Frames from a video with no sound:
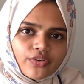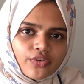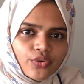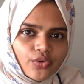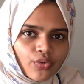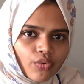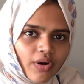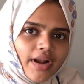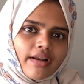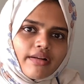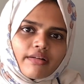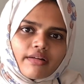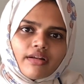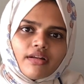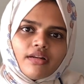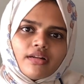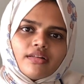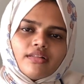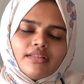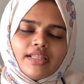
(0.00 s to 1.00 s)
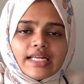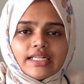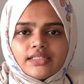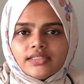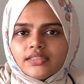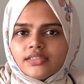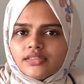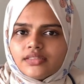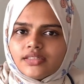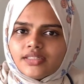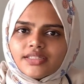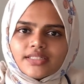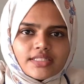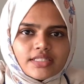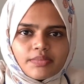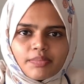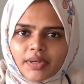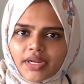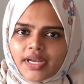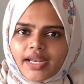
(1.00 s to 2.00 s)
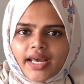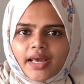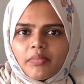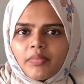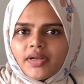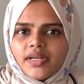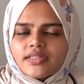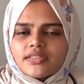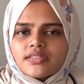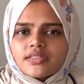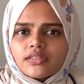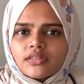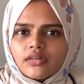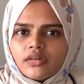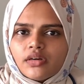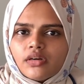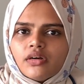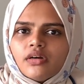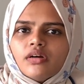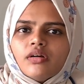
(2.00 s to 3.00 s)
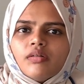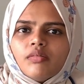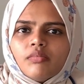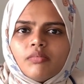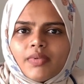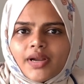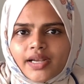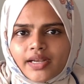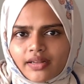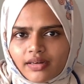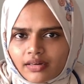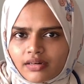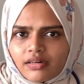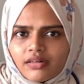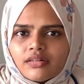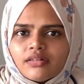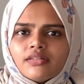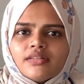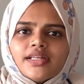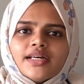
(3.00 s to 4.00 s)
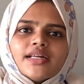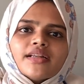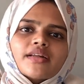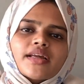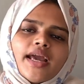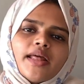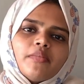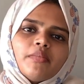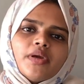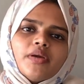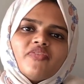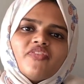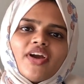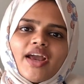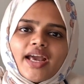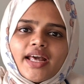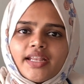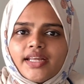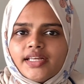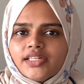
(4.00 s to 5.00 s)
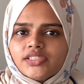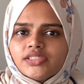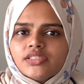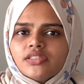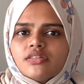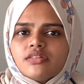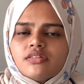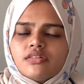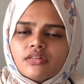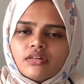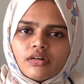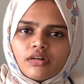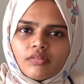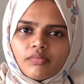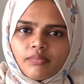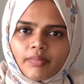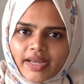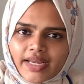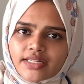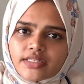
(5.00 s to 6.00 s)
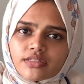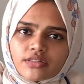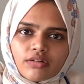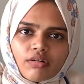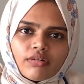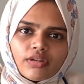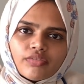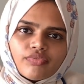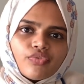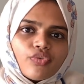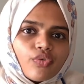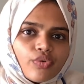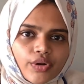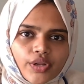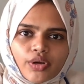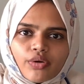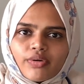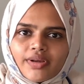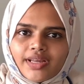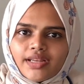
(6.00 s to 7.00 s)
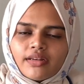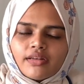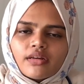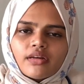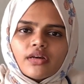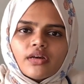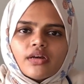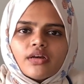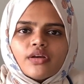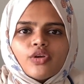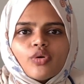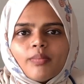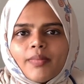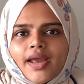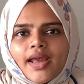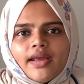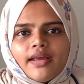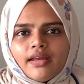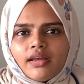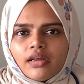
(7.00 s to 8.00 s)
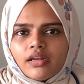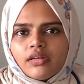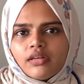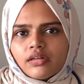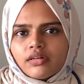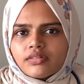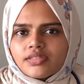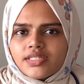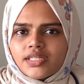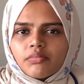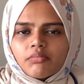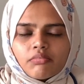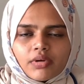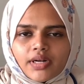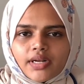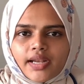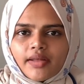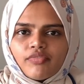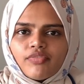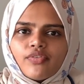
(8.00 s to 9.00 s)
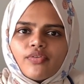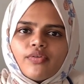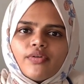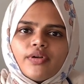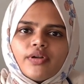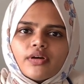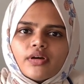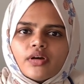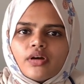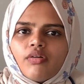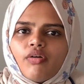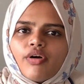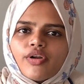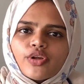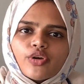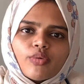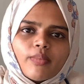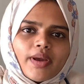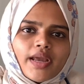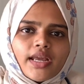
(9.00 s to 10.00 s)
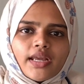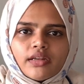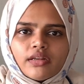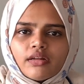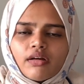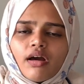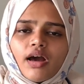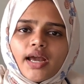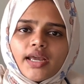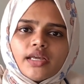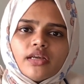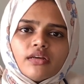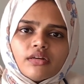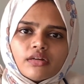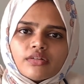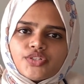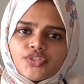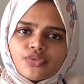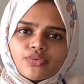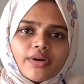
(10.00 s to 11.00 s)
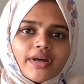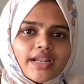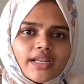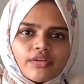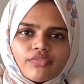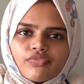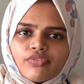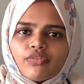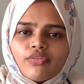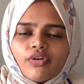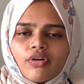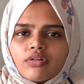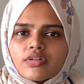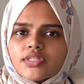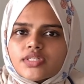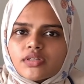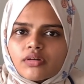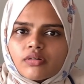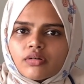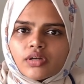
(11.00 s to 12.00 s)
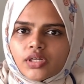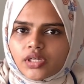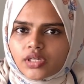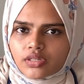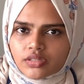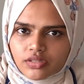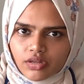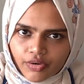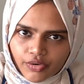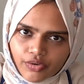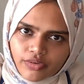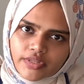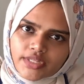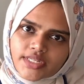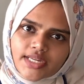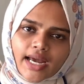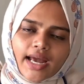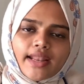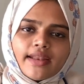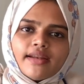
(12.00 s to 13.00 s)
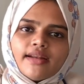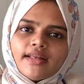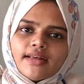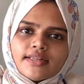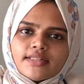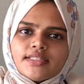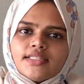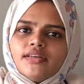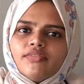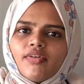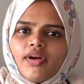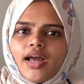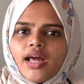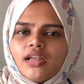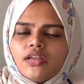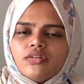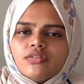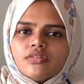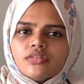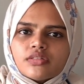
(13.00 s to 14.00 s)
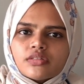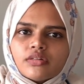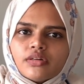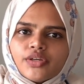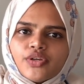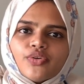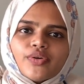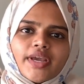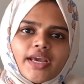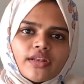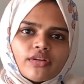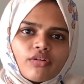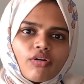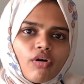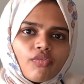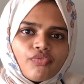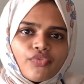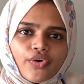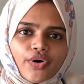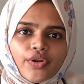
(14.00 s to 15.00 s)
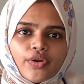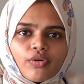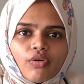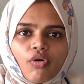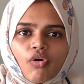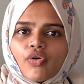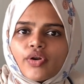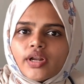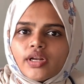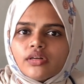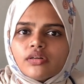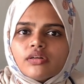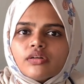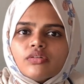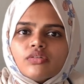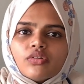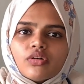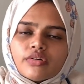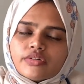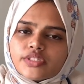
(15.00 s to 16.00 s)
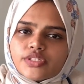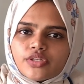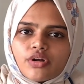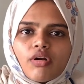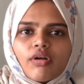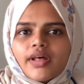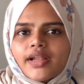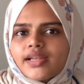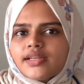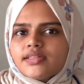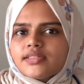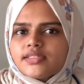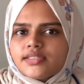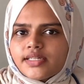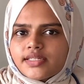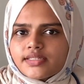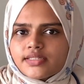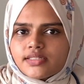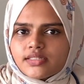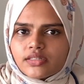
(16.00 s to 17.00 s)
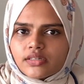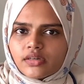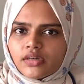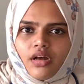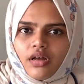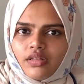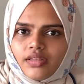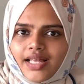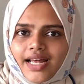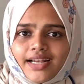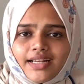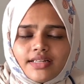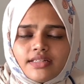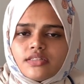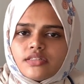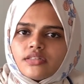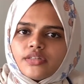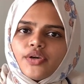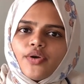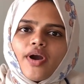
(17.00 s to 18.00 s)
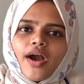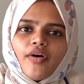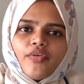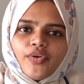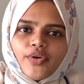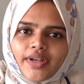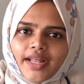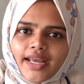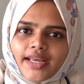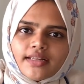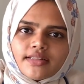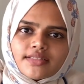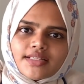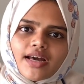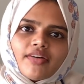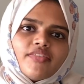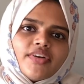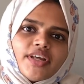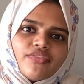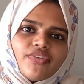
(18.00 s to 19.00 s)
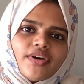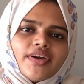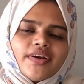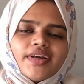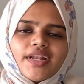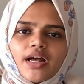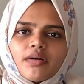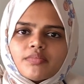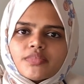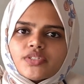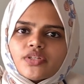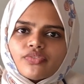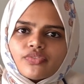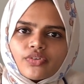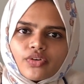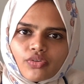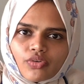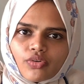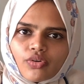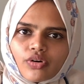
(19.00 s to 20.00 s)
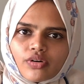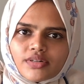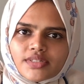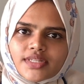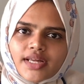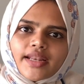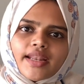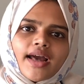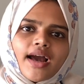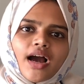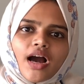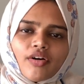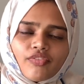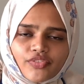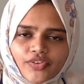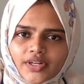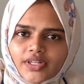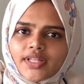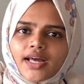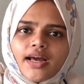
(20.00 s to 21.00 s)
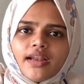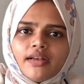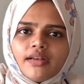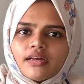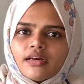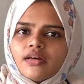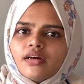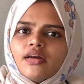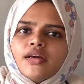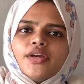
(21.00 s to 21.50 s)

to 200, then it is pre-diabetes. But there can be variations based on the food you eat. You may eat simple food or you may eat high sugary food also. So to standardize the values, you can go for oral glucose tolerance test. That is, you have to take 75 grams of glucose and after that